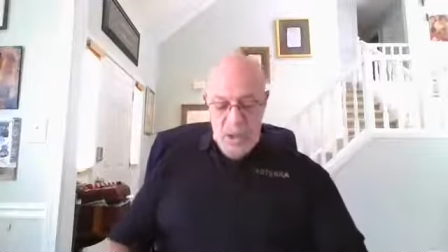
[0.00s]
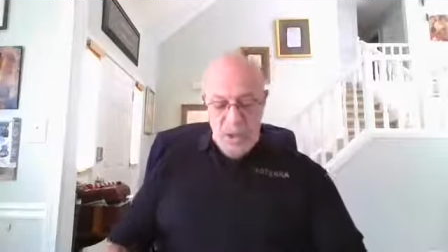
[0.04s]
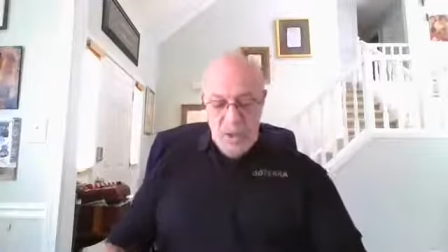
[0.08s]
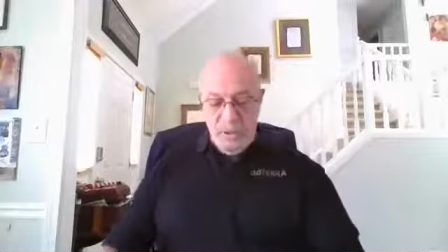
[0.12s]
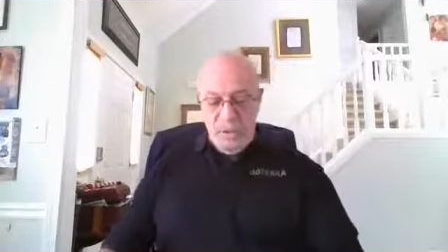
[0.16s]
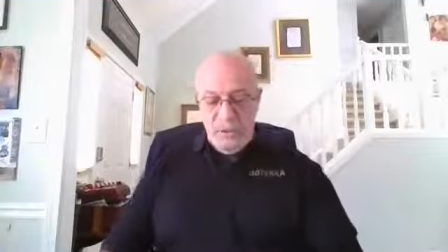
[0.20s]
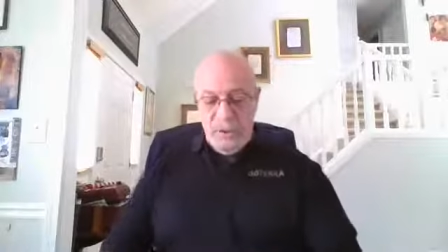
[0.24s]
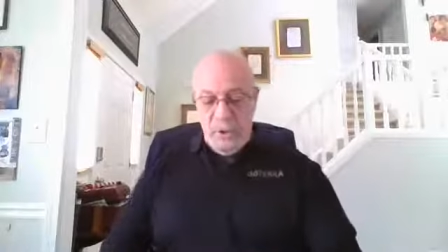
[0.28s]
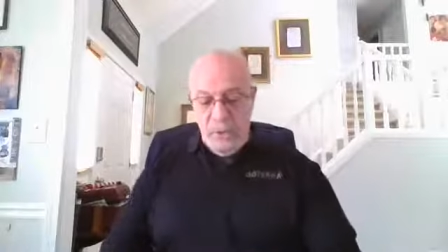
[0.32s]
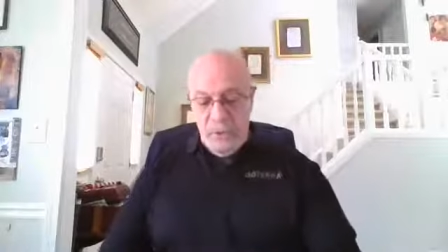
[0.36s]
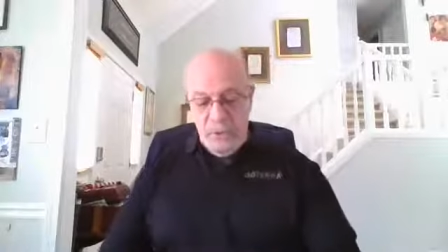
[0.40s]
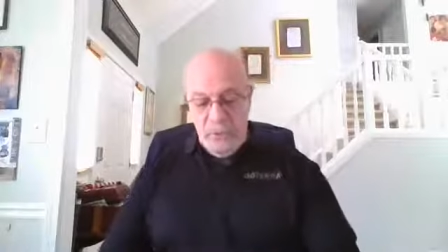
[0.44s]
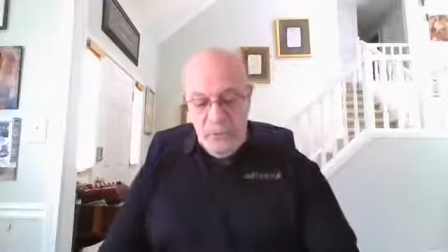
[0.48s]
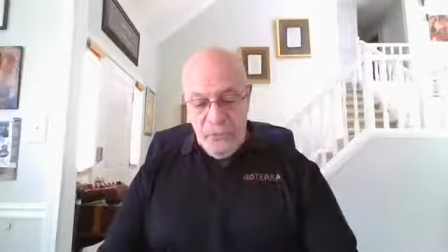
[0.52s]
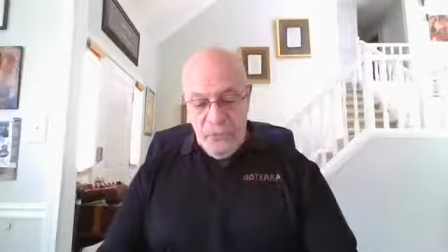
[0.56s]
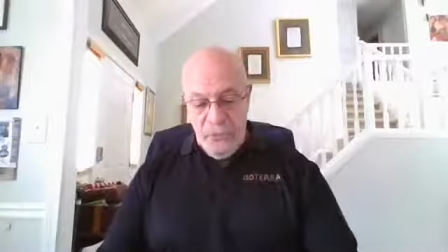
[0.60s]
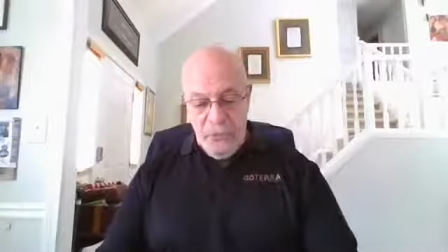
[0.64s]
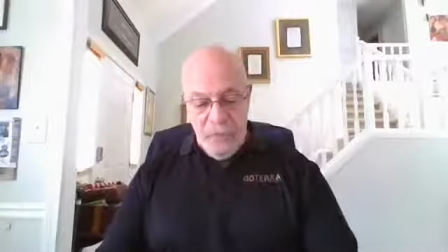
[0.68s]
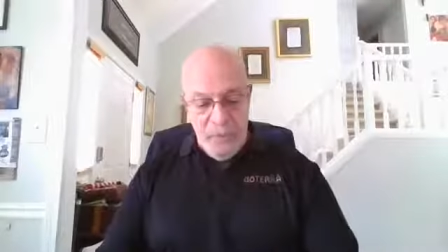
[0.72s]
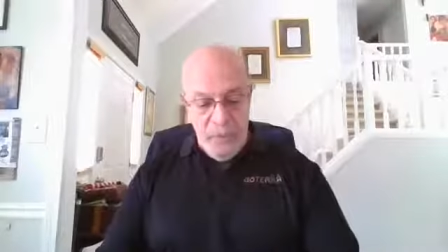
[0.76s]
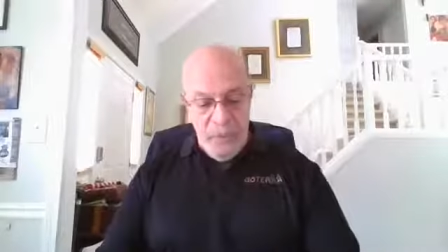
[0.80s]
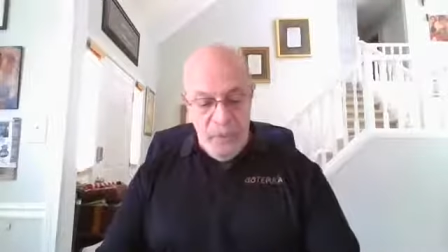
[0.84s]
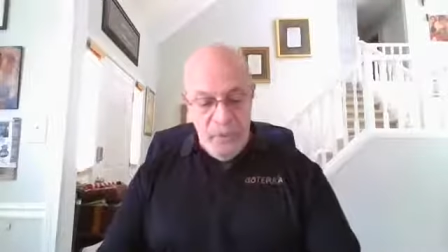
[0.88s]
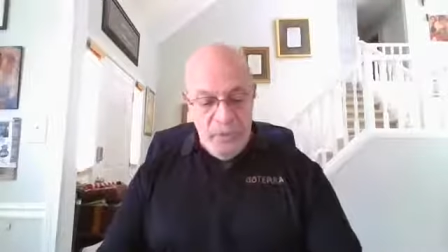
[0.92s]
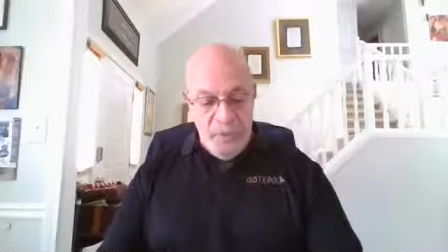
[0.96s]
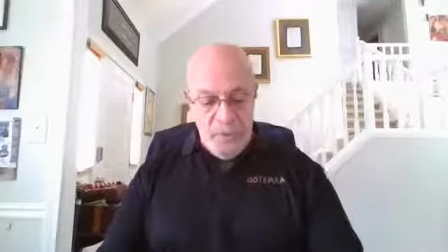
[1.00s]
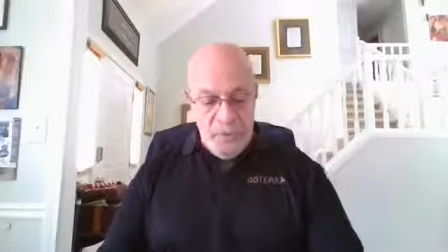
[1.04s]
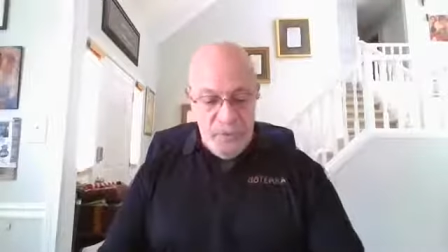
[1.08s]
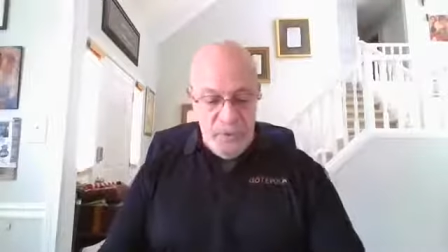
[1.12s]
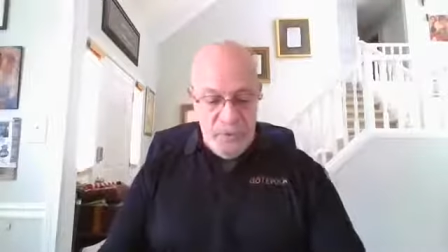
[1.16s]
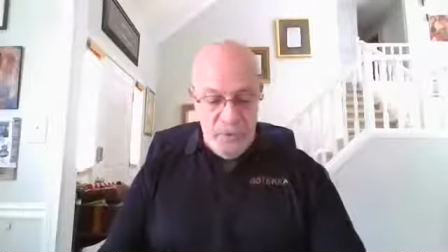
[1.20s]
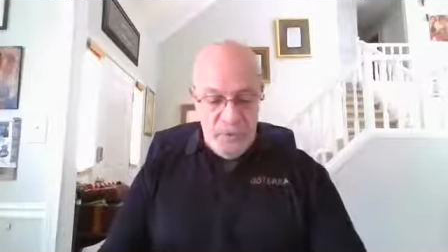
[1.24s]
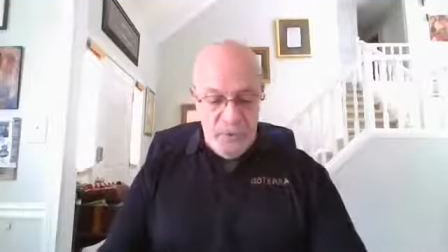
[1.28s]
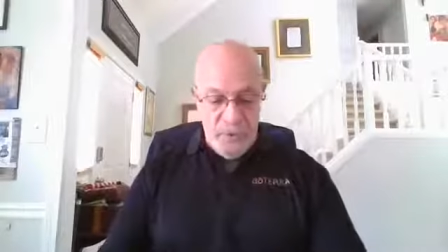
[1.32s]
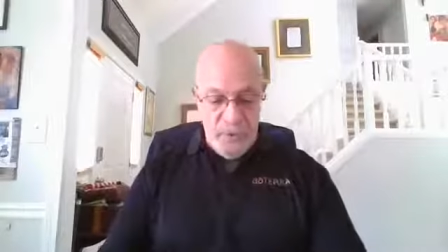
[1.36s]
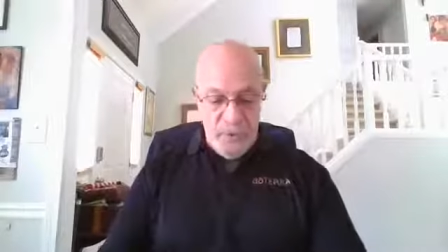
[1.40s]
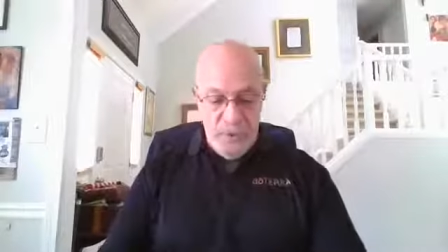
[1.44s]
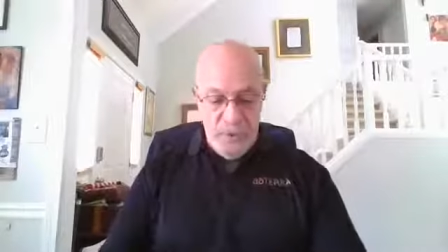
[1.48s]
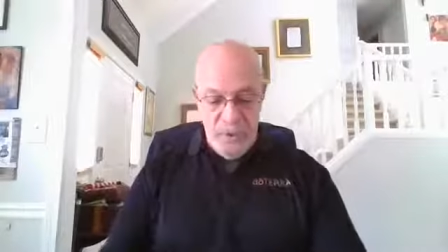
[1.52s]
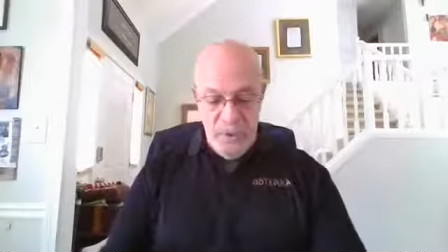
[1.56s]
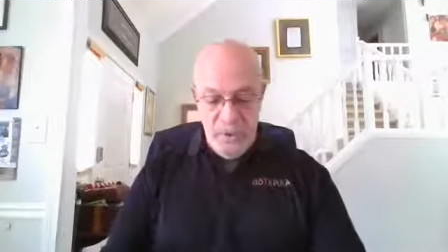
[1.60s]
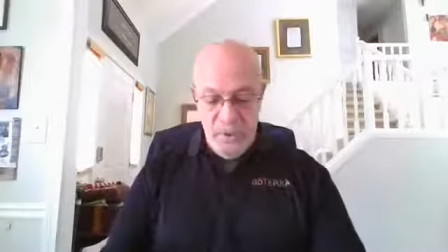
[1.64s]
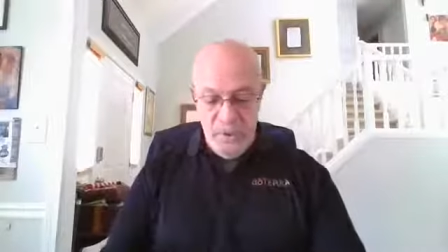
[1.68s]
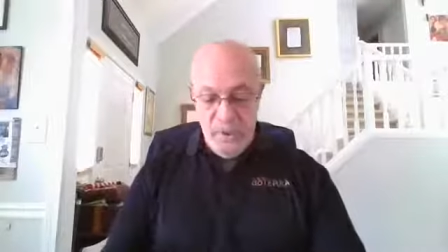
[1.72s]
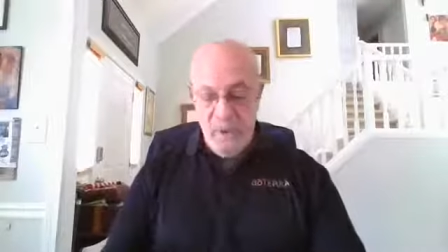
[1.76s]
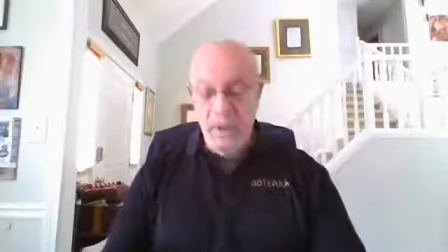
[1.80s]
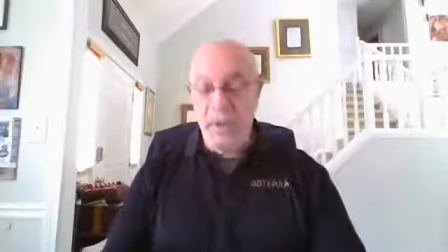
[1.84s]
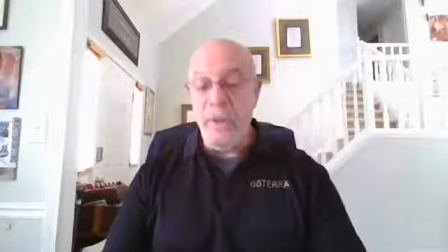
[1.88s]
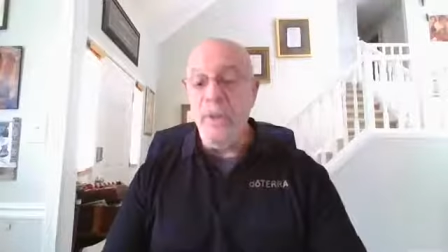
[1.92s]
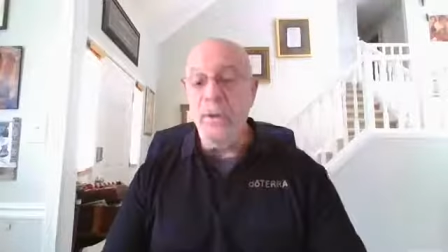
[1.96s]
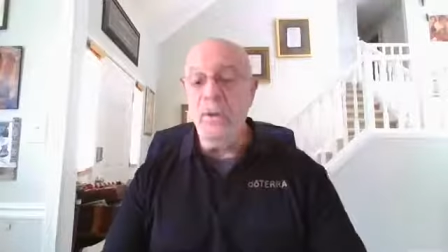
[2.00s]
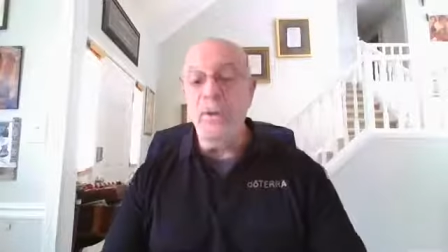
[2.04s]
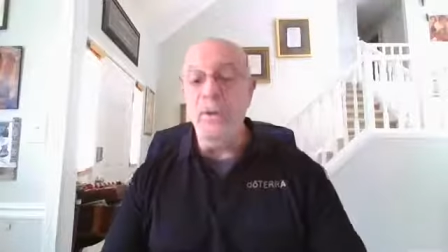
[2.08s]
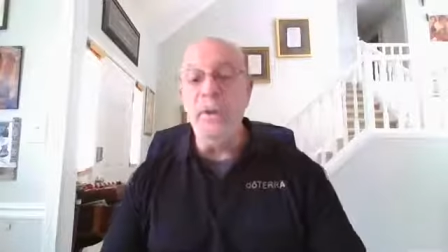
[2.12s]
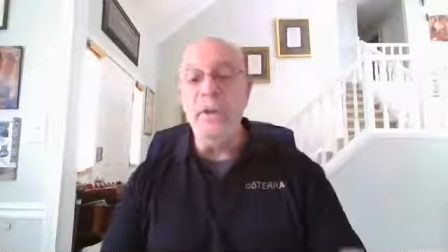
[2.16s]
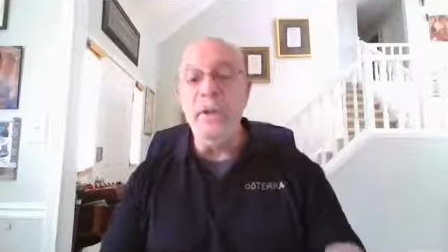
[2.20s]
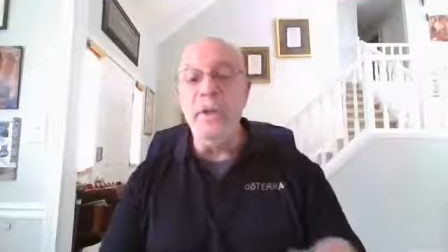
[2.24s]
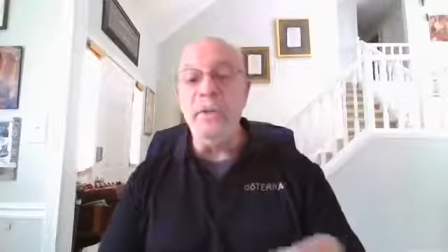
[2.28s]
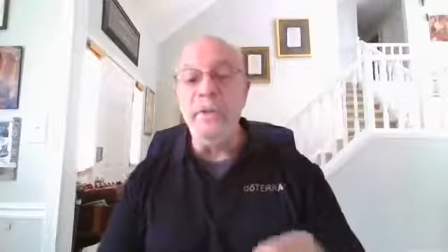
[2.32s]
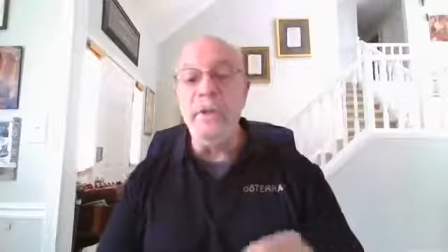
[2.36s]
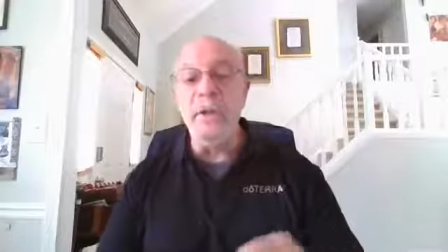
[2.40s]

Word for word: Also, for the month, Niaouli,